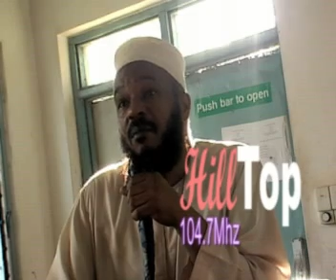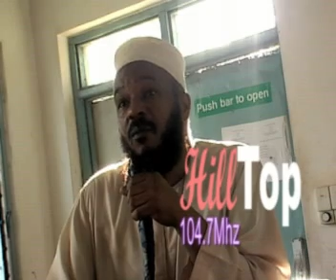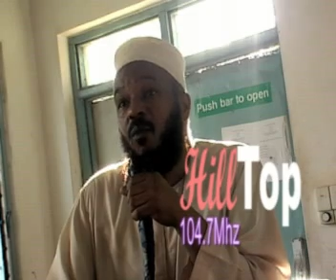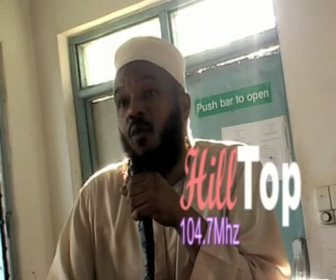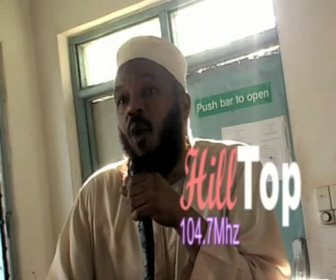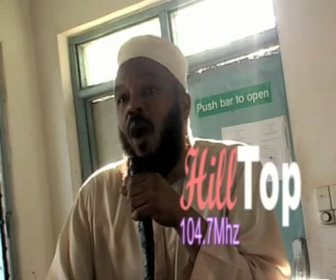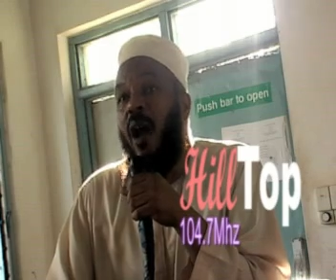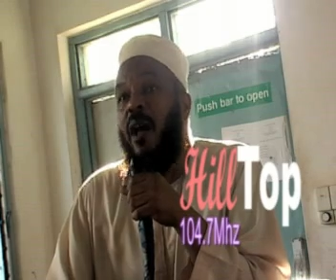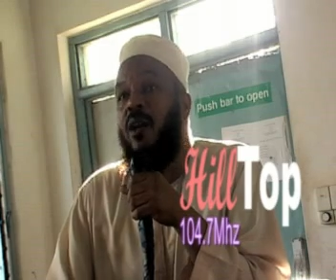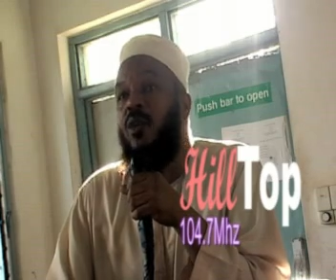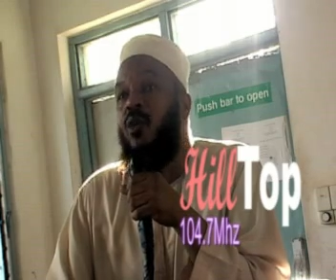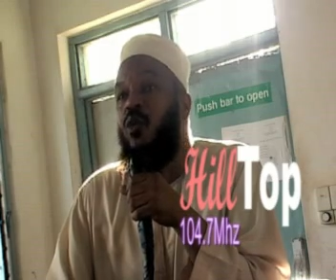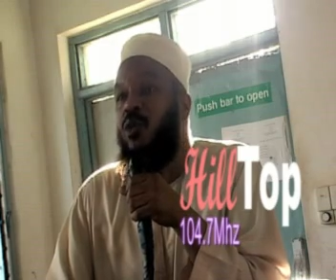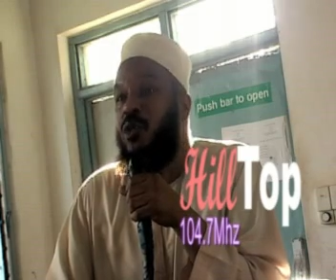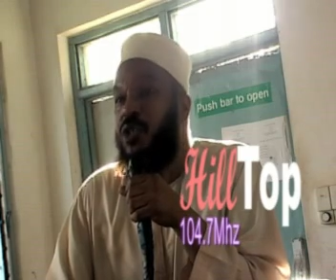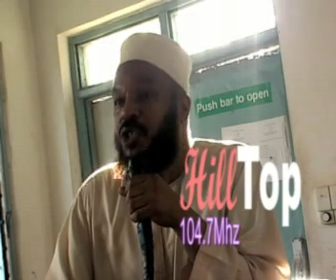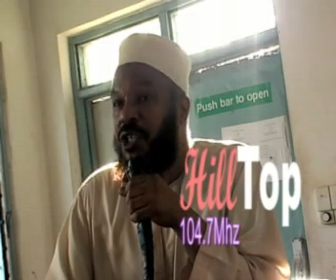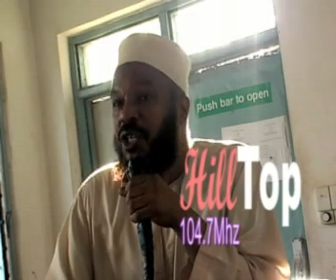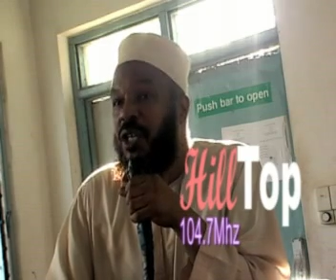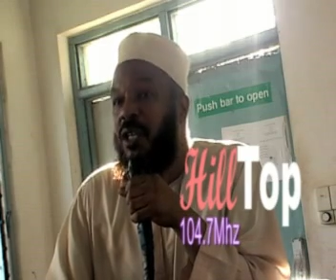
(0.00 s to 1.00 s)
One
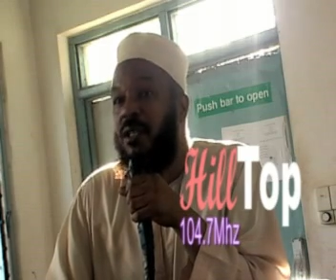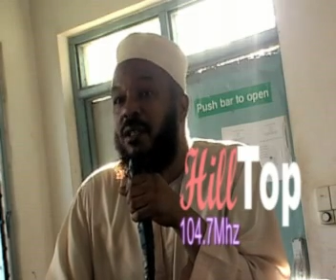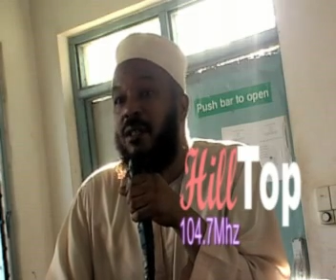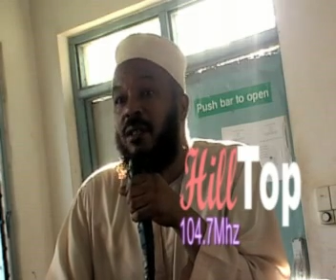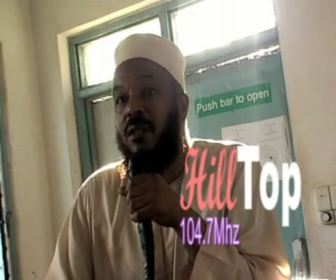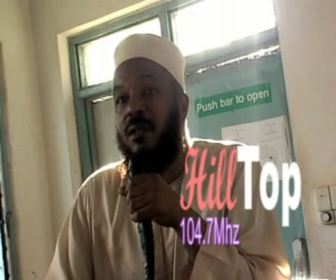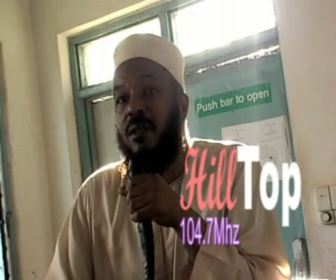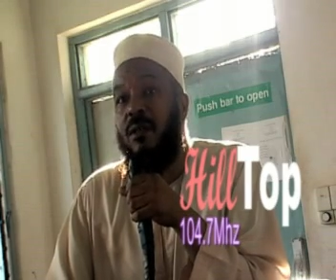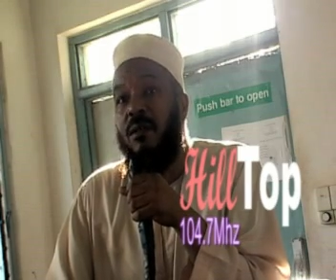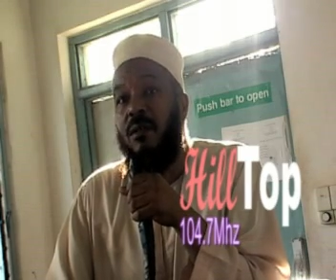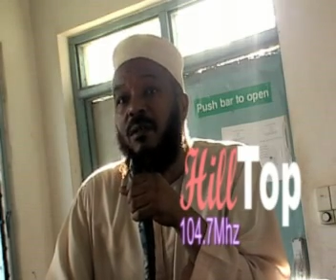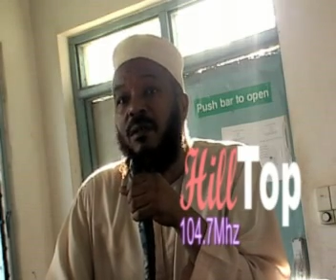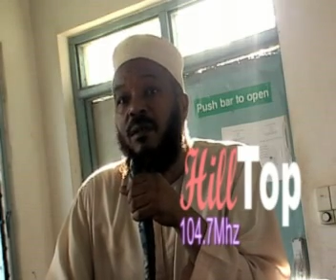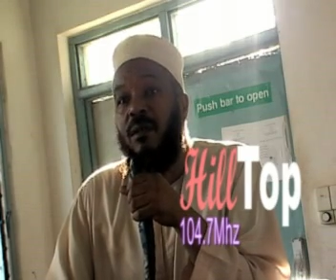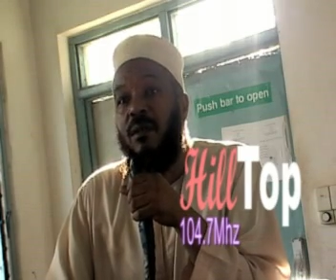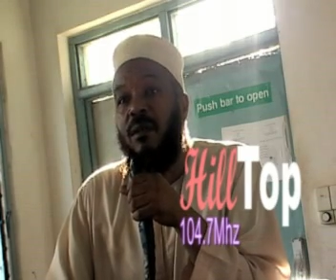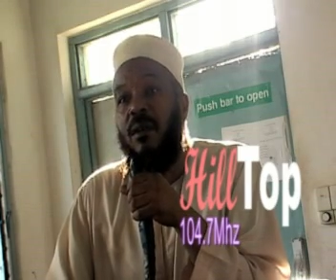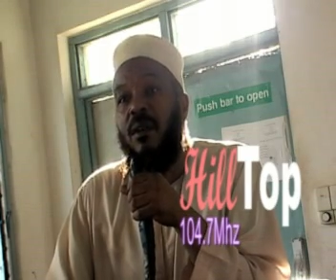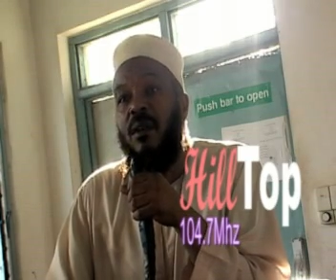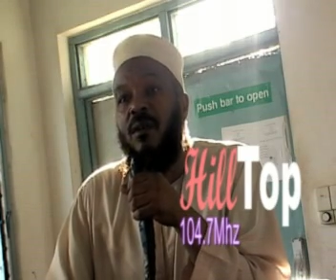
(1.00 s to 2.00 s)
who cheats
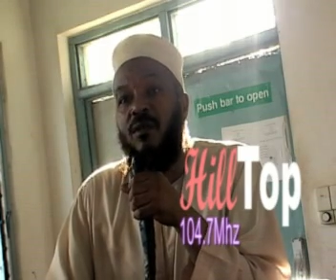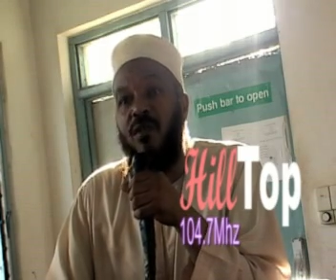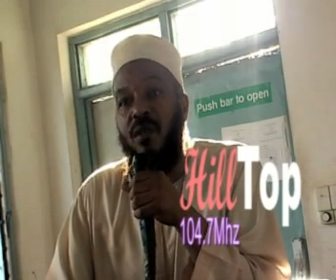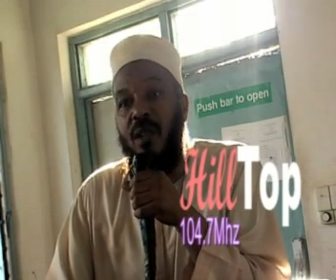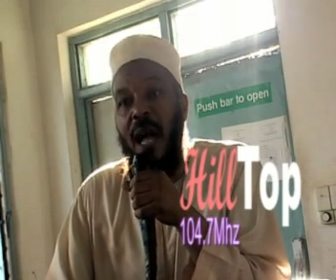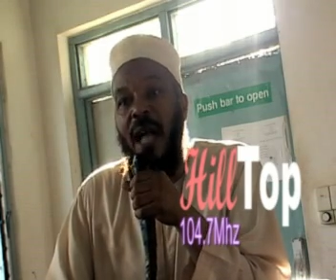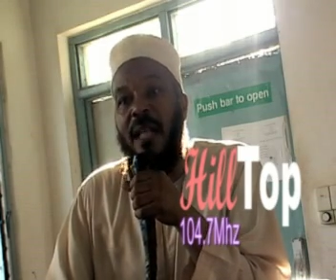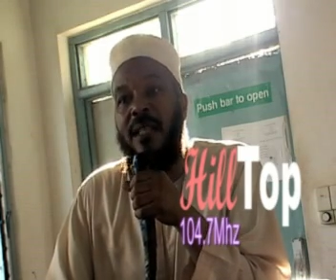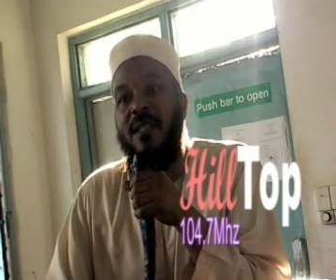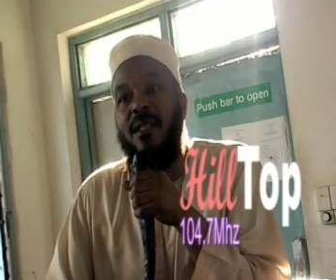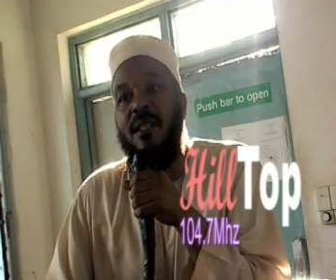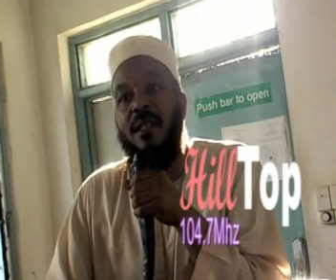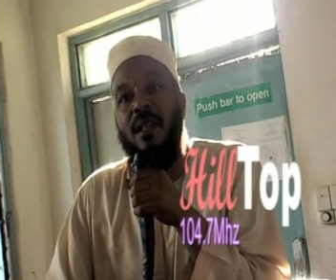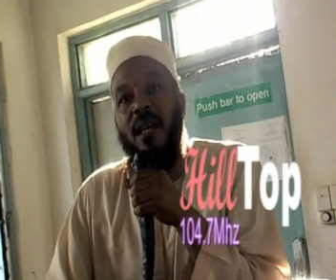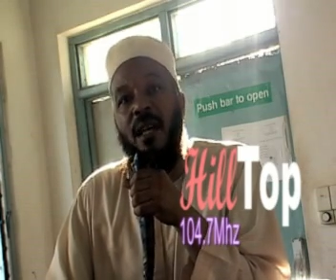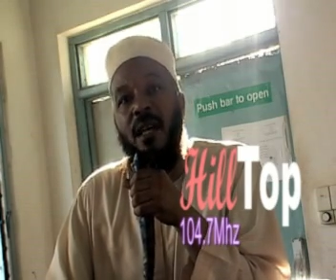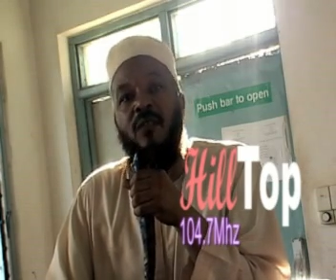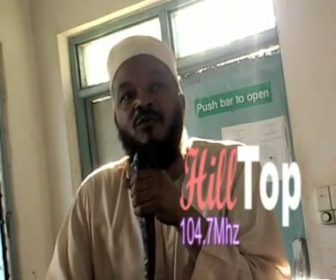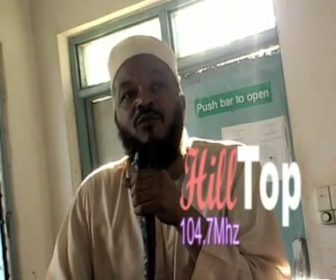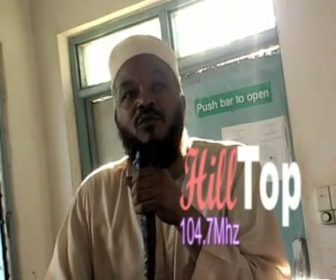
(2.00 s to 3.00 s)
is
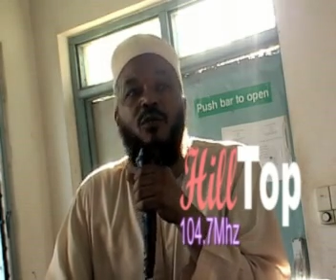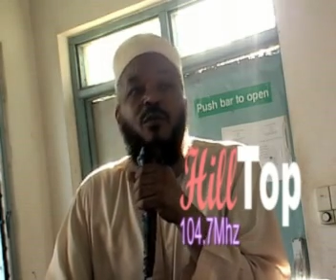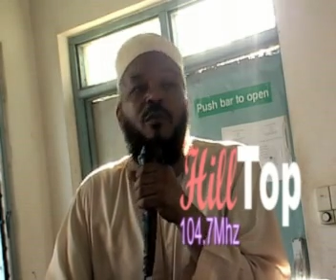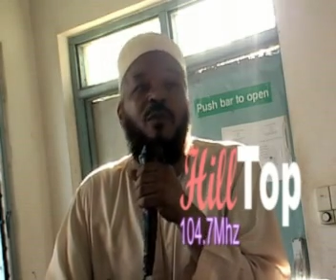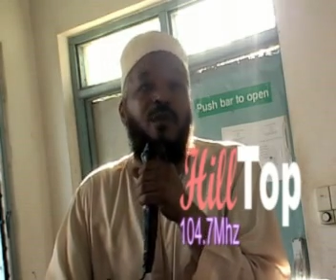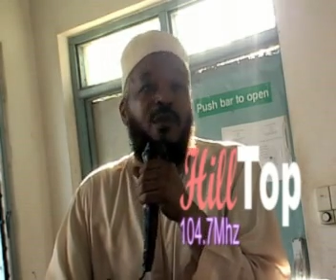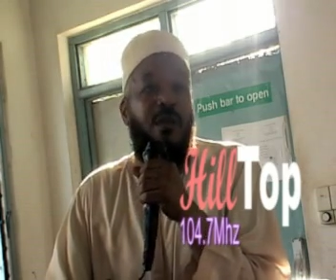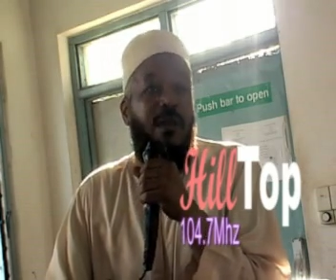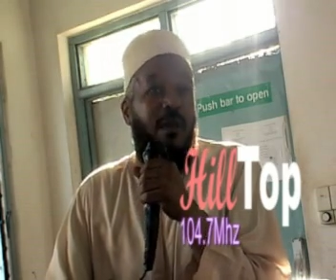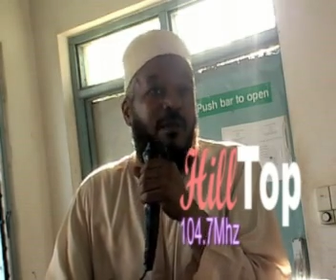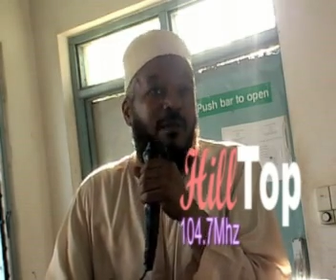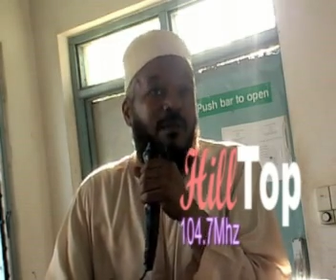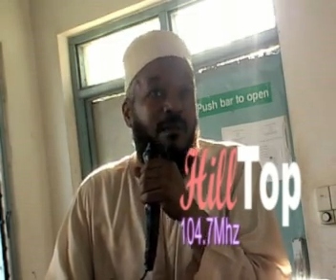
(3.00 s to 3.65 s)
not a true Muslim.